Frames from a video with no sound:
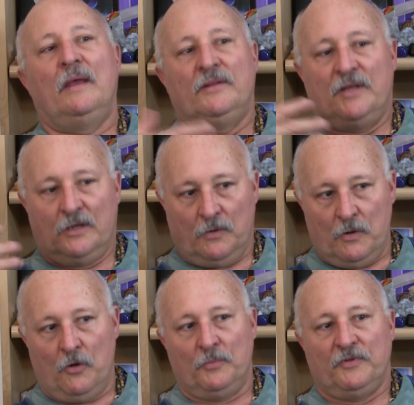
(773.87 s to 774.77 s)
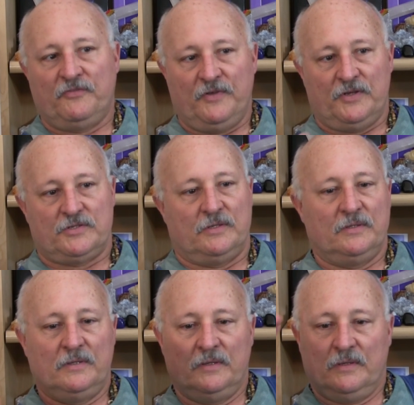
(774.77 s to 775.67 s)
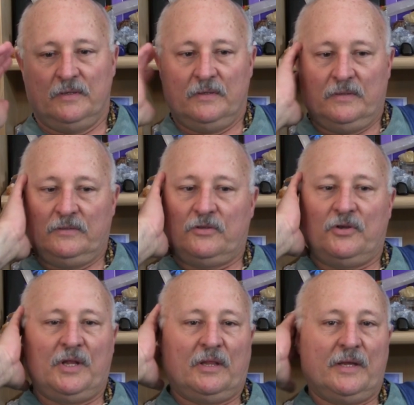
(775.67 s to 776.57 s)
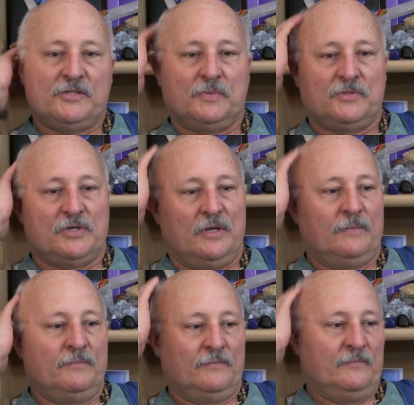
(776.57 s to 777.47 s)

and then go home to finish it. Turn that light switch on.